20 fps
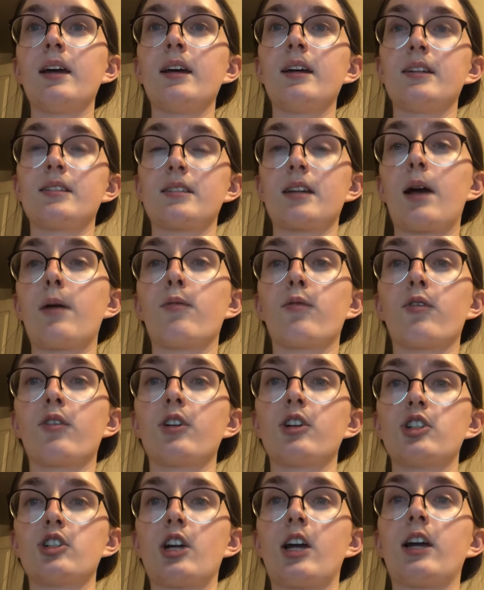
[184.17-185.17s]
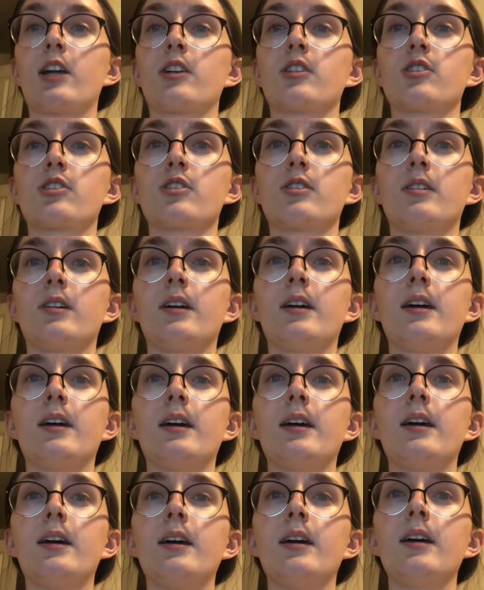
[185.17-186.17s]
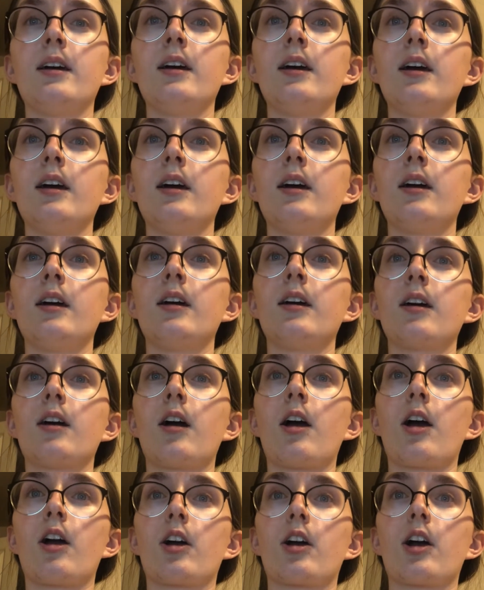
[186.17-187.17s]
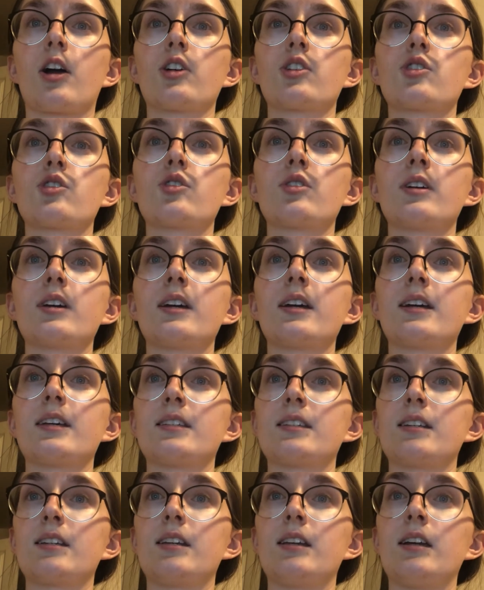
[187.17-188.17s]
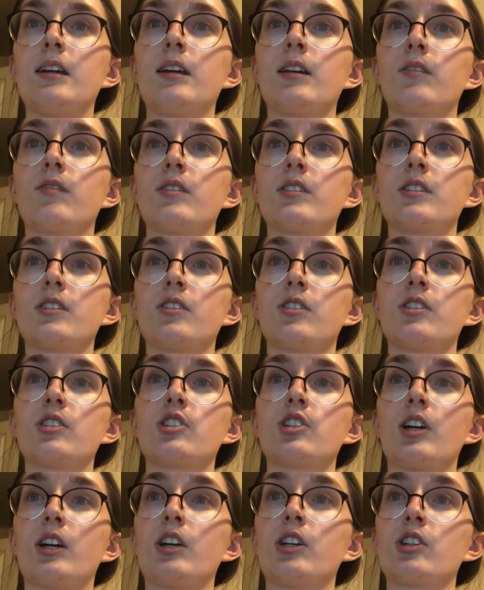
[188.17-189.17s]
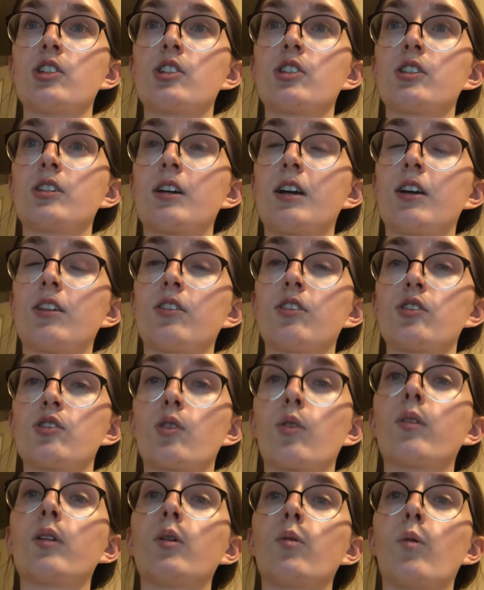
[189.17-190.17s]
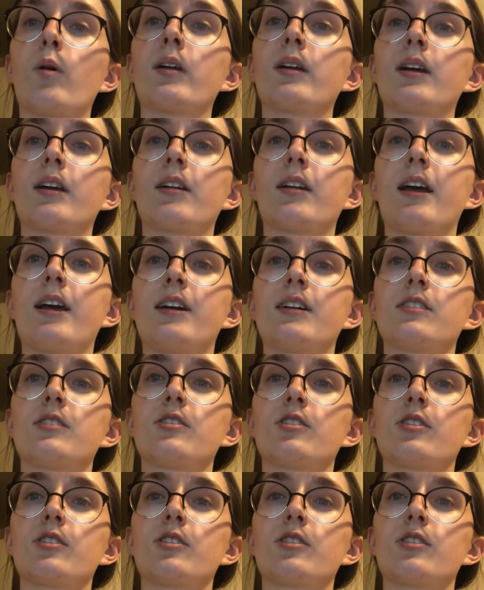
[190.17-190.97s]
It's time for a change. Our country is in need of a serious change, and there's only one good answer.